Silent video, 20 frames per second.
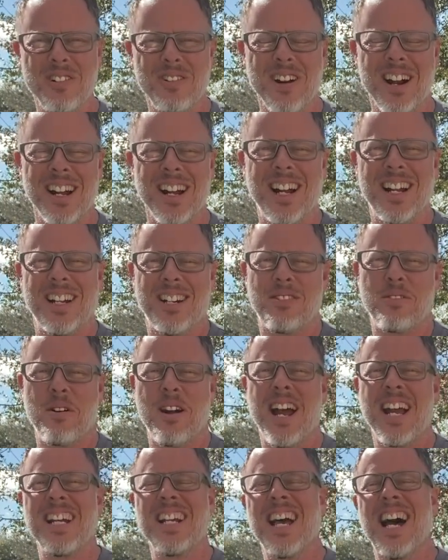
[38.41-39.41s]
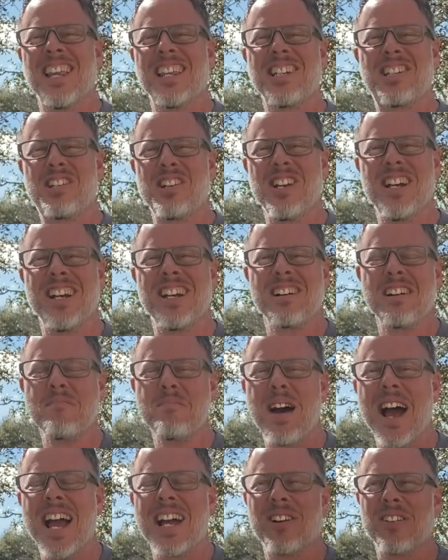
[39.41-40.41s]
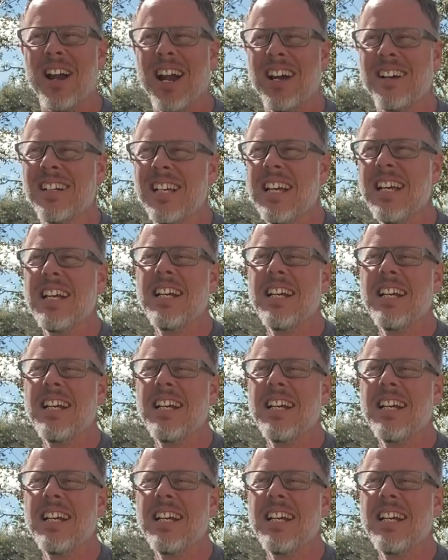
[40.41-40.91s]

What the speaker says: right now that you hear in the background,